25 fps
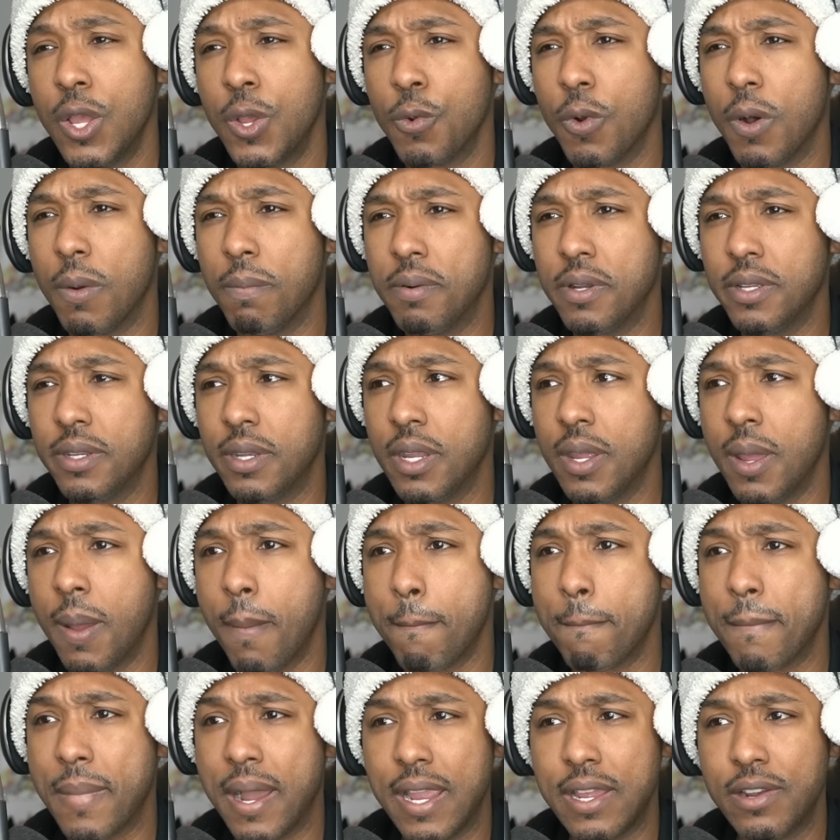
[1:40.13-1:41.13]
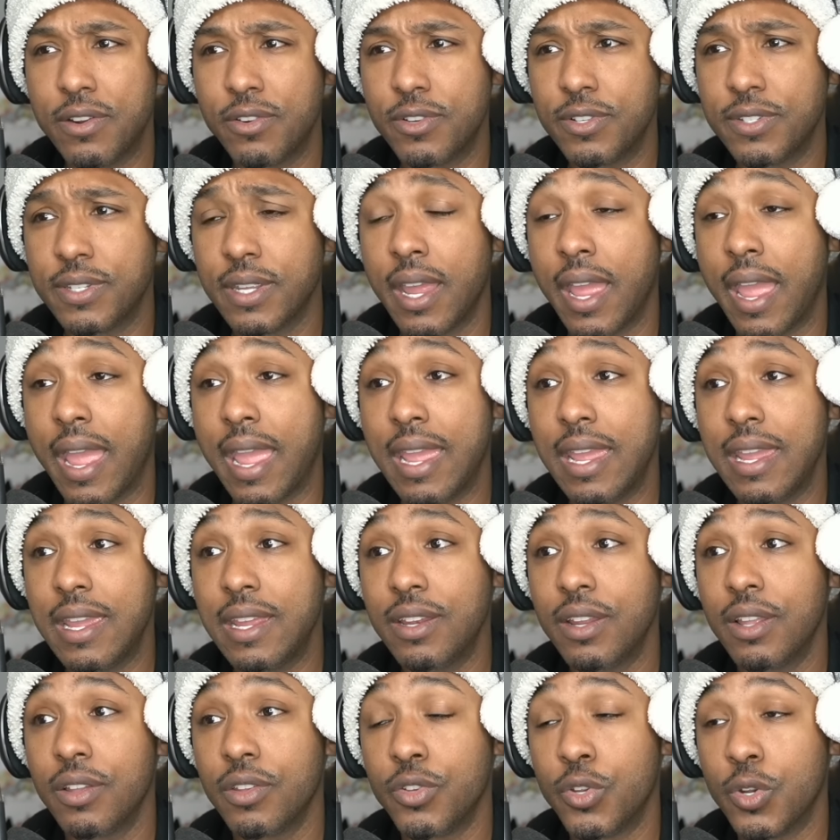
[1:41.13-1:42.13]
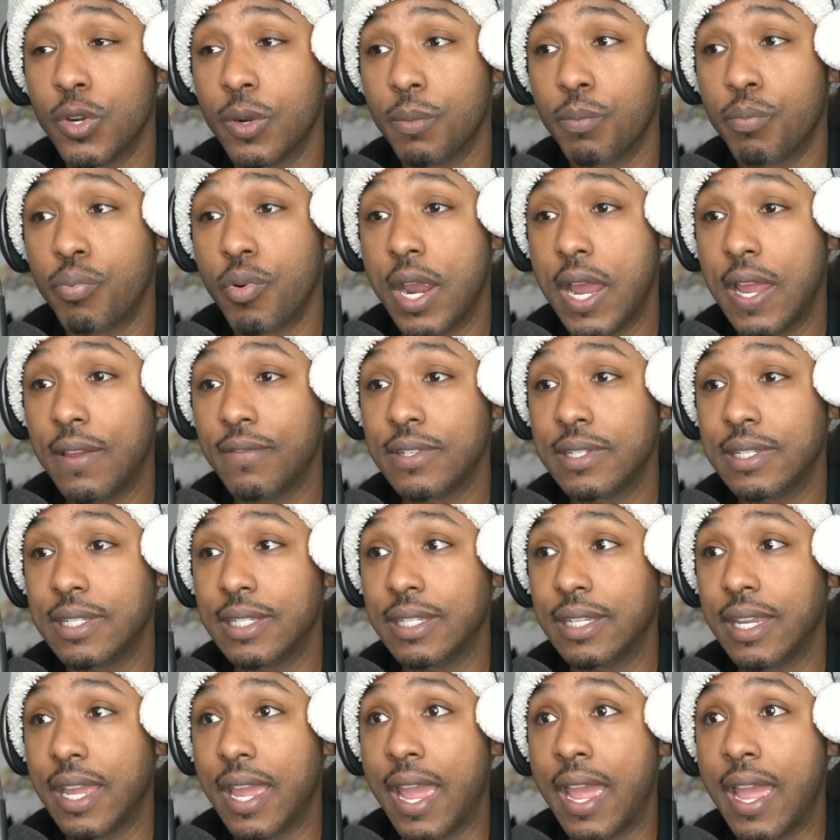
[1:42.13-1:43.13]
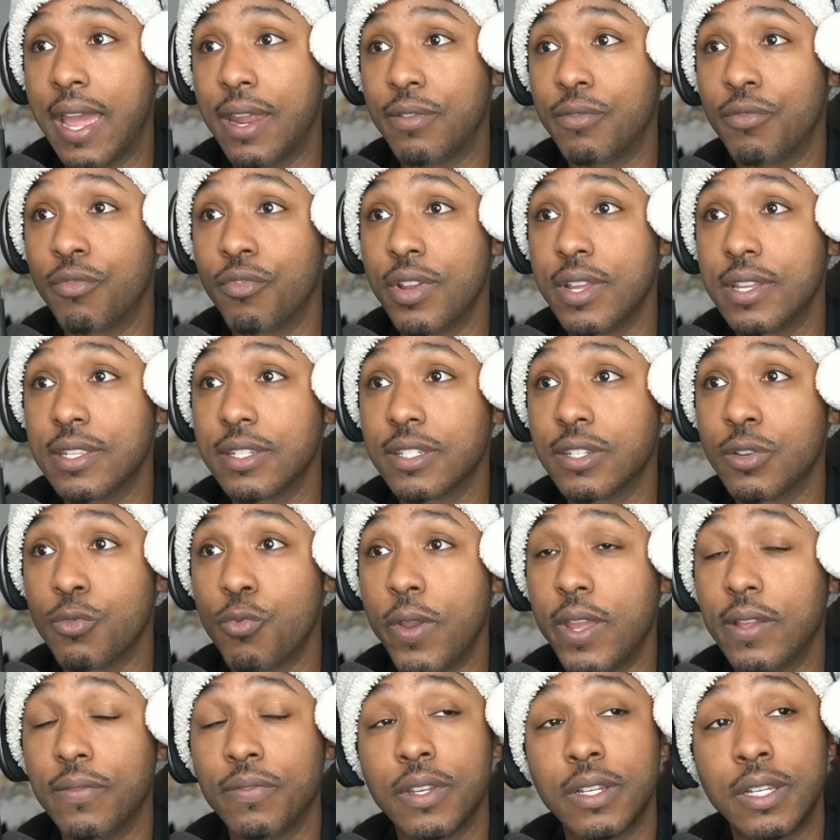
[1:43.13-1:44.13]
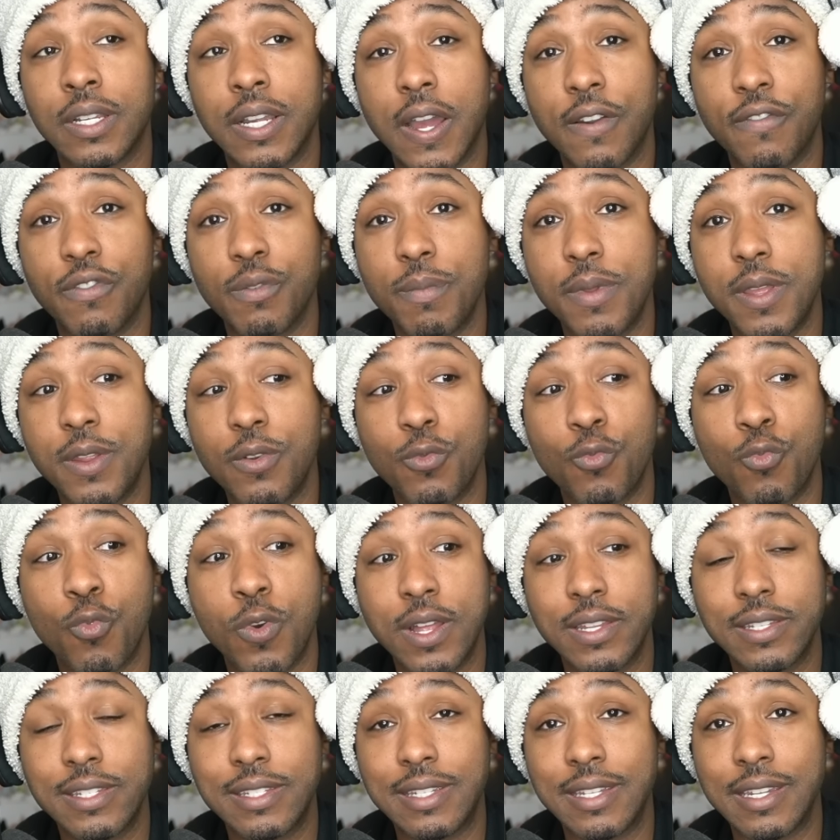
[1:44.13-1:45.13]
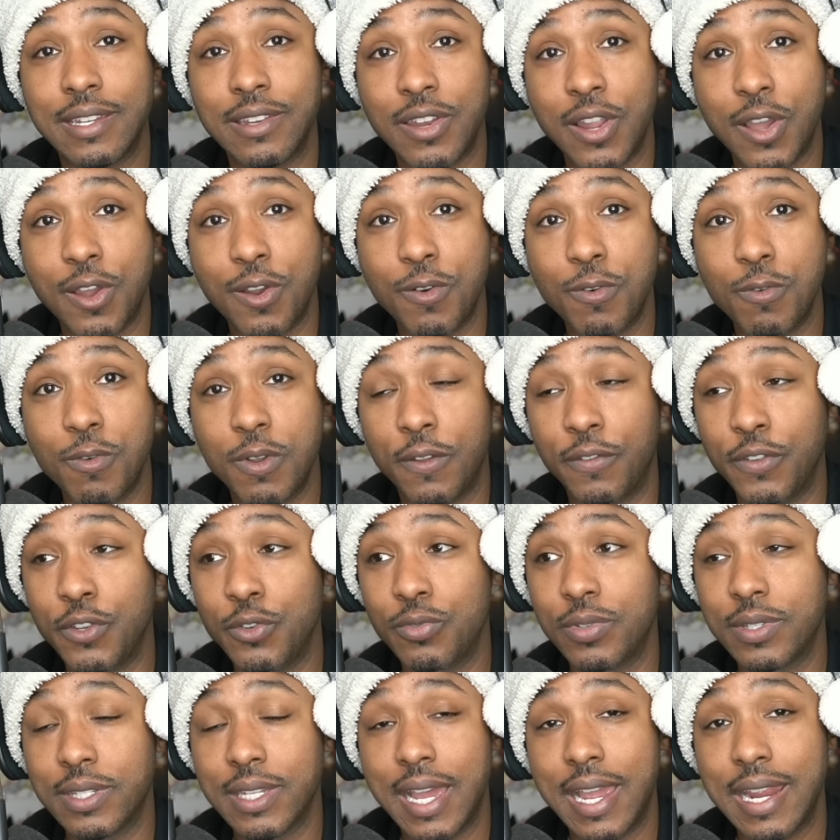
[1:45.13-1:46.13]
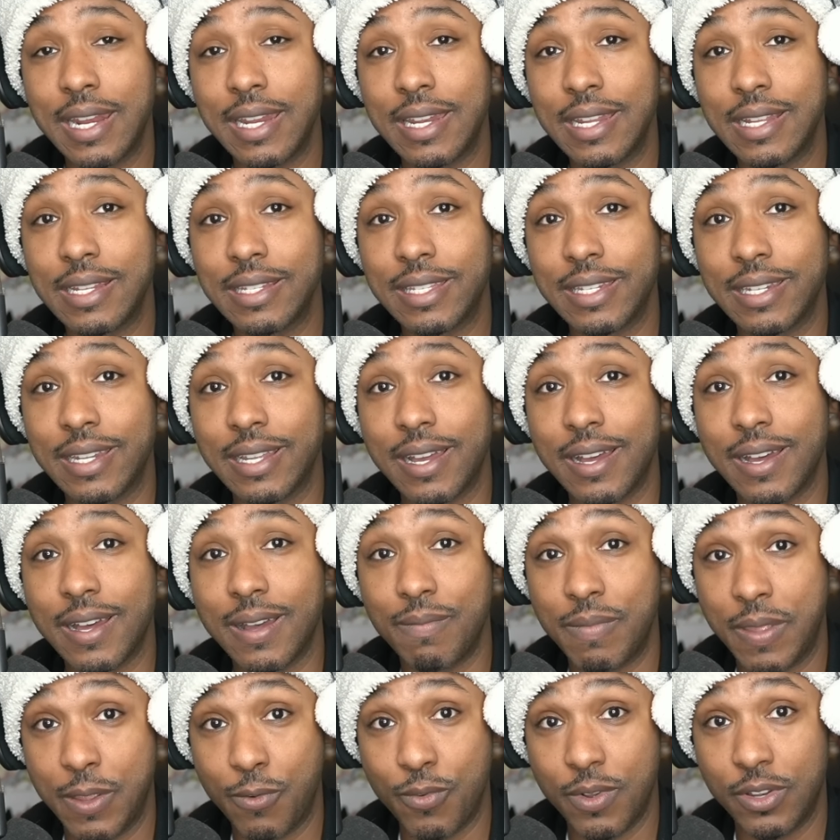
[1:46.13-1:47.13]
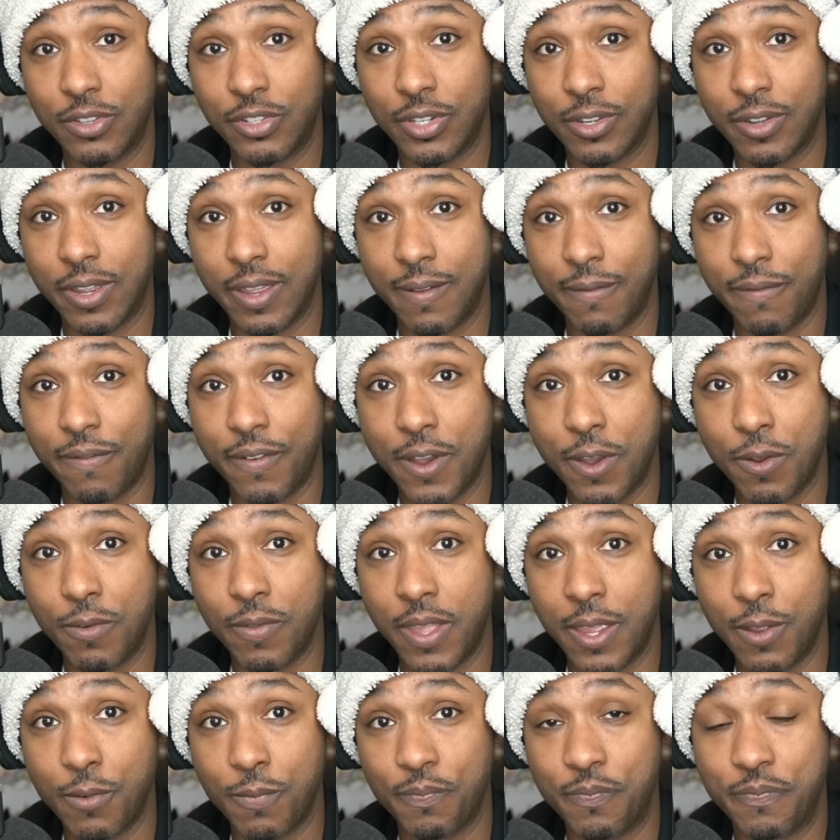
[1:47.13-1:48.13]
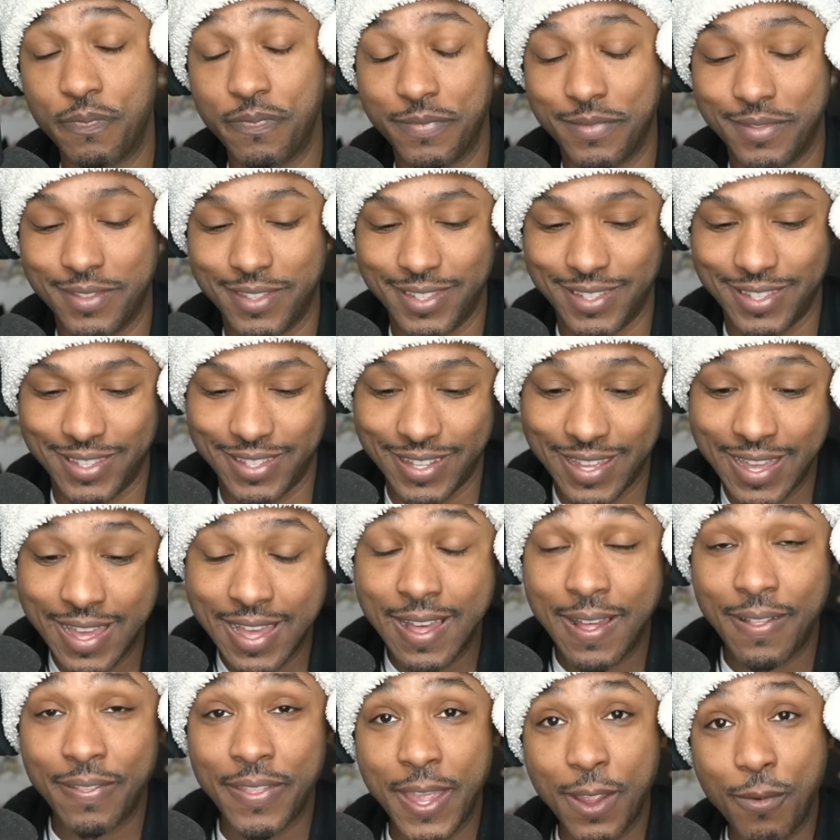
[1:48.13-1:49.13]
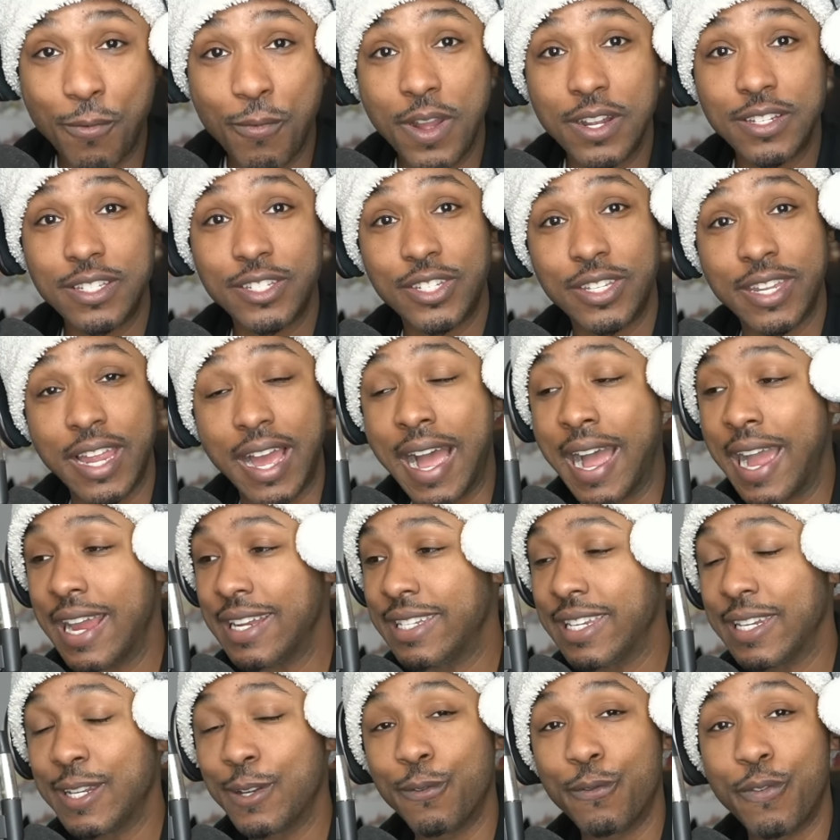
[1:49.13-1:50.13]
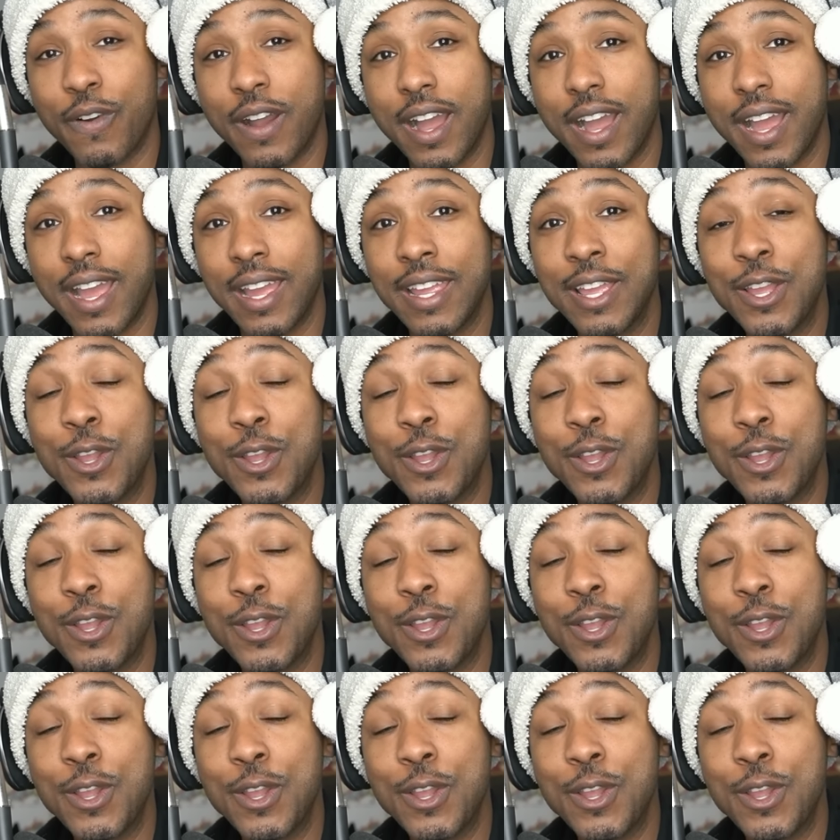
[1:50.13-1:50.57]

will put minors and your privacy at risk." So wait, the government wants to know if you sign it into the hub? They want your info? They want to identify